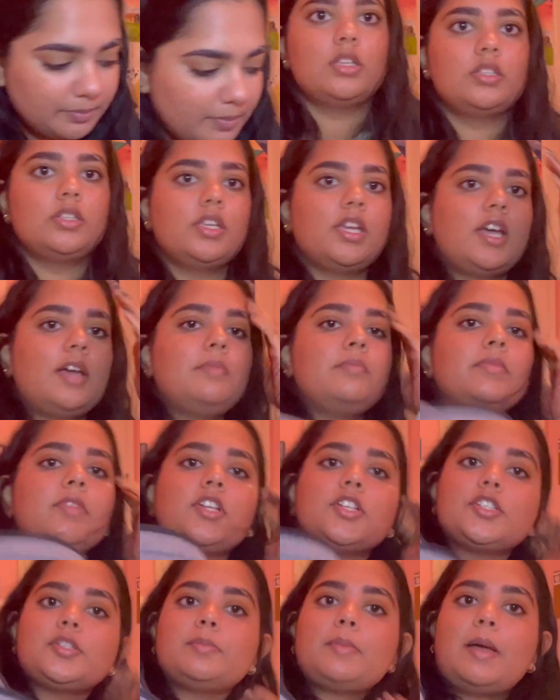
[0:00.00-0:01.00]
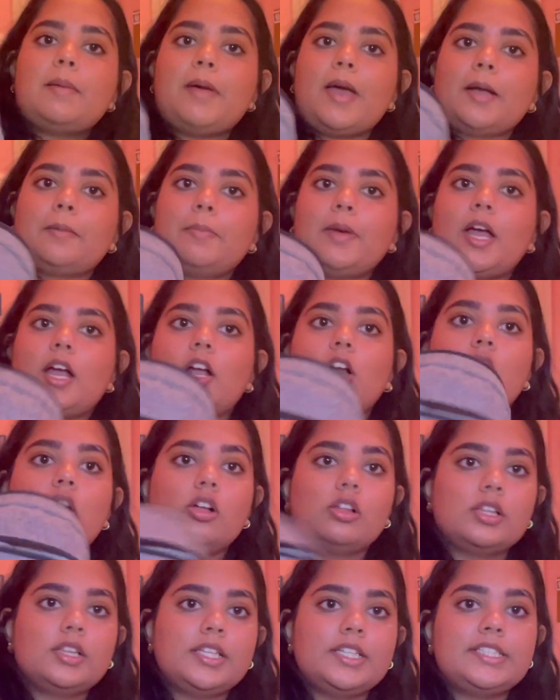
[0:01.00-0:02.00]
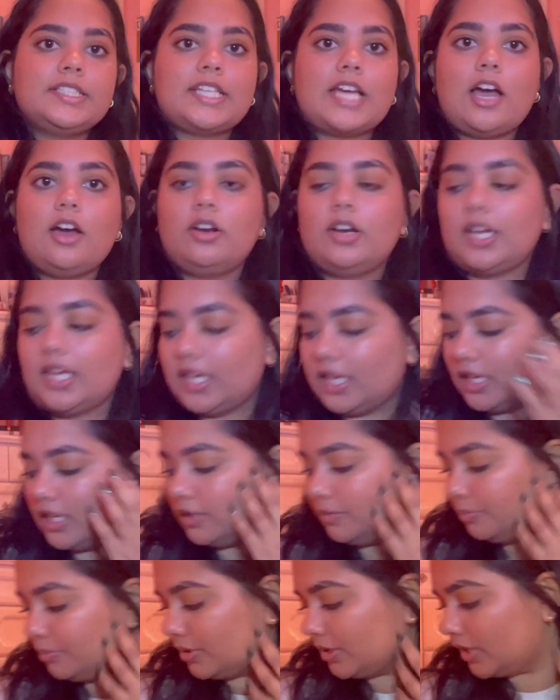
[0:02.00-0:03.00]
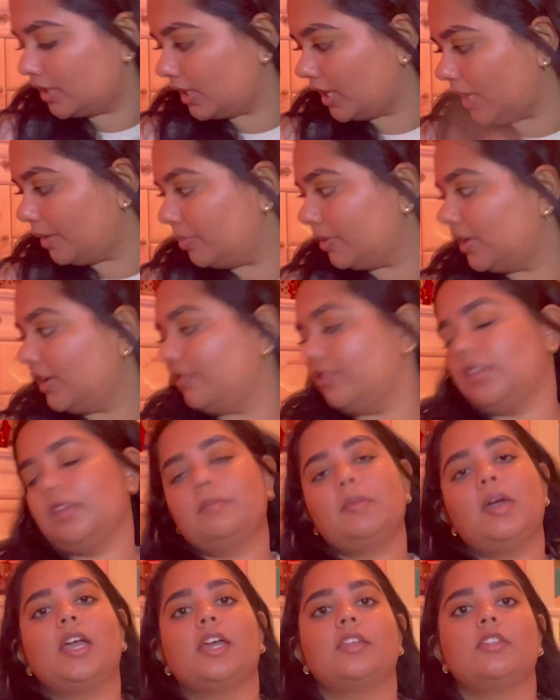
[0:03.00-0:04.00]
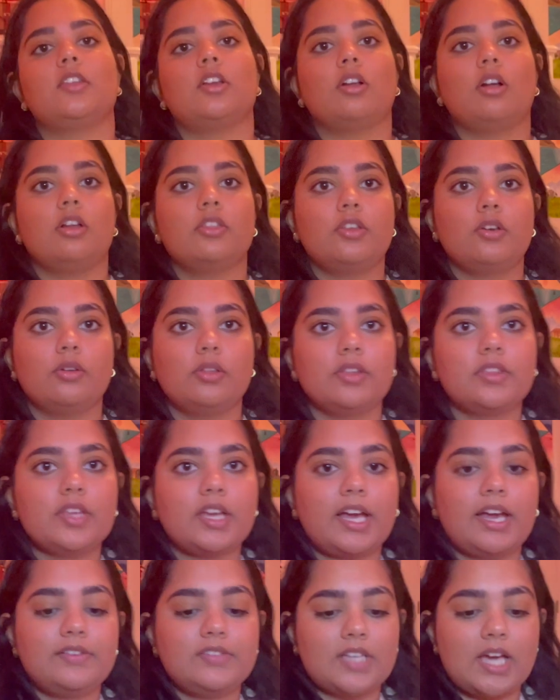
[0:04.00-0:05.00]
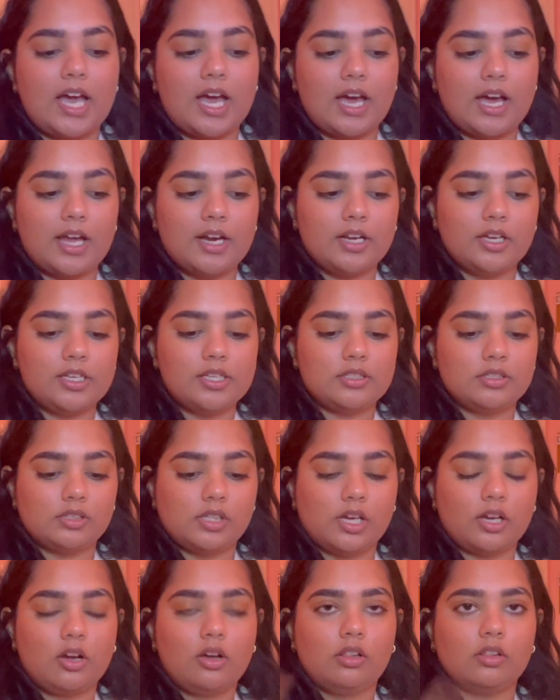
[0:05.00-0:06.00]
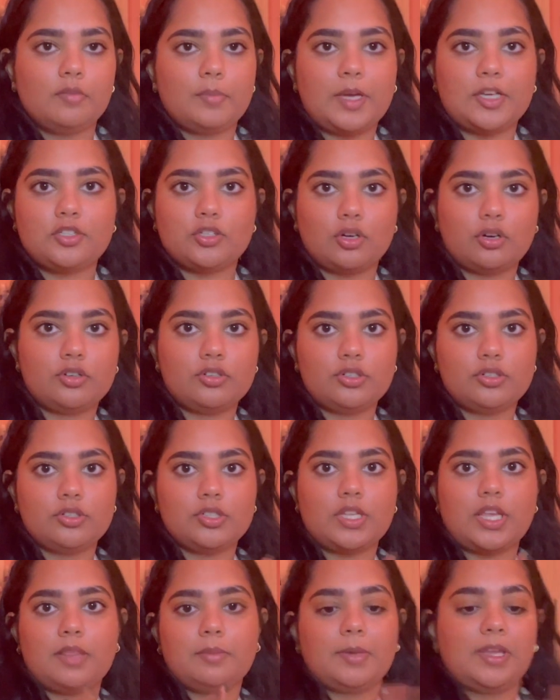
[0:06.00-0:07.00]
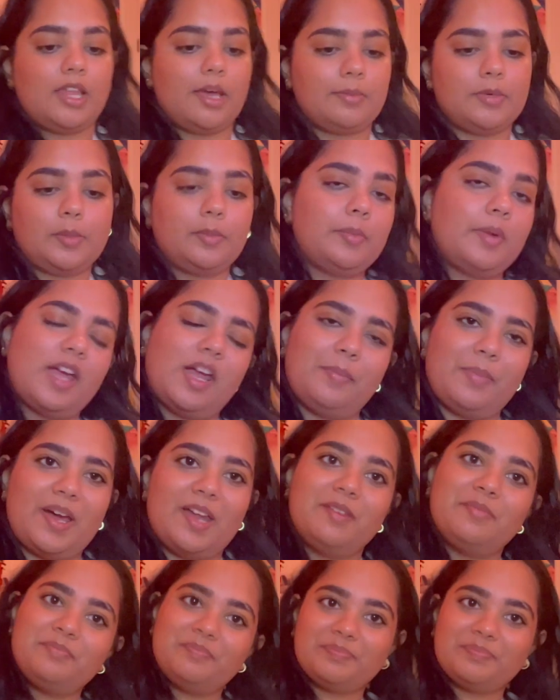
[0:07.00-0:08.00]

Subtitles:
So yeah, there's my backpack all cleaned out, and I put everything back in there. The only thing I have to add is like all of my chargers and my laptop and my iPad.